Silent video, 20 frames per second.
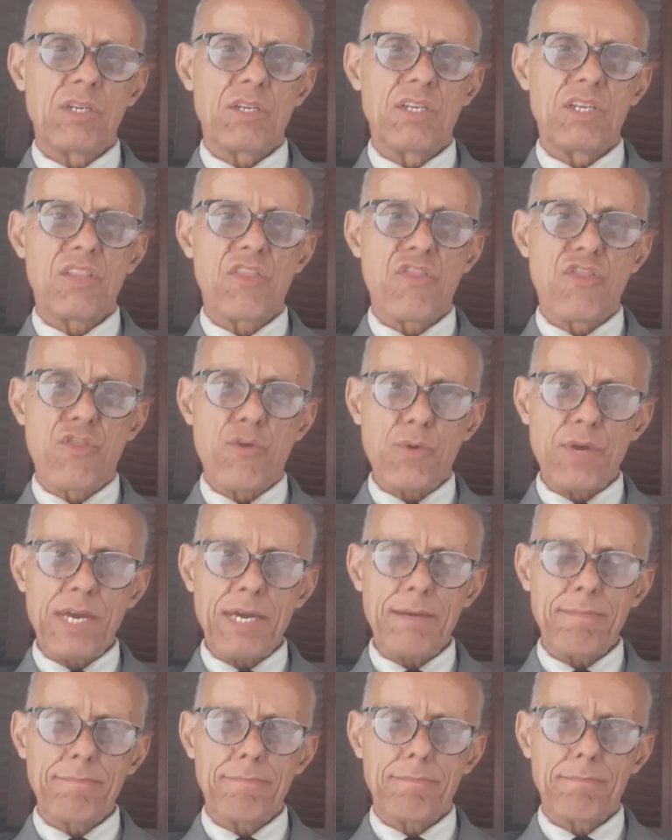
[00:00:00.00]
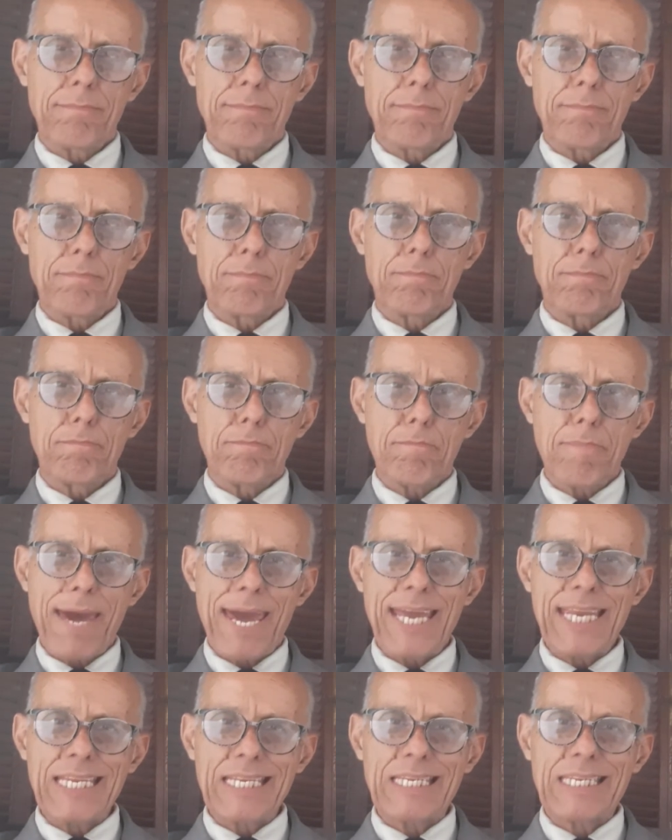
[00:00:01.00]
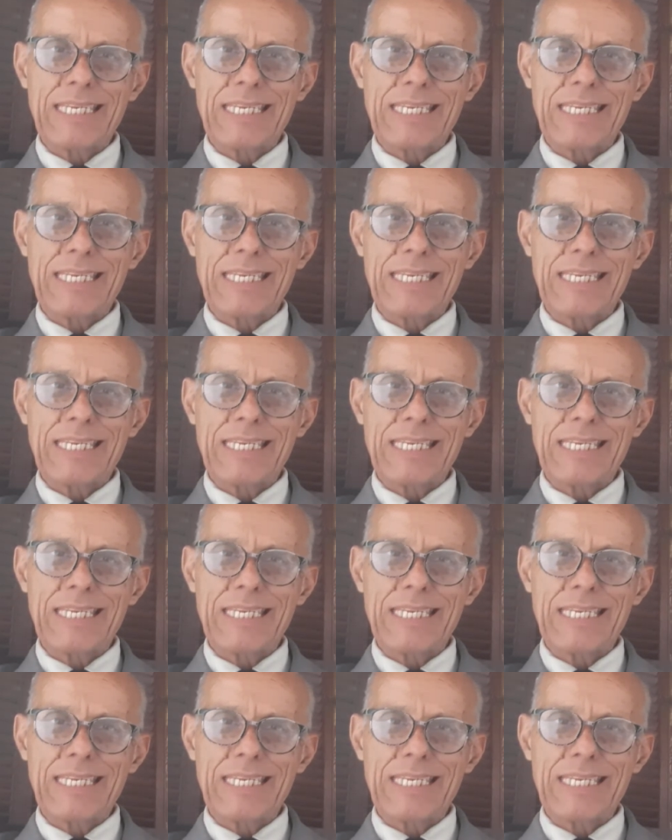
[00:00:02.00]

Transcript: the three main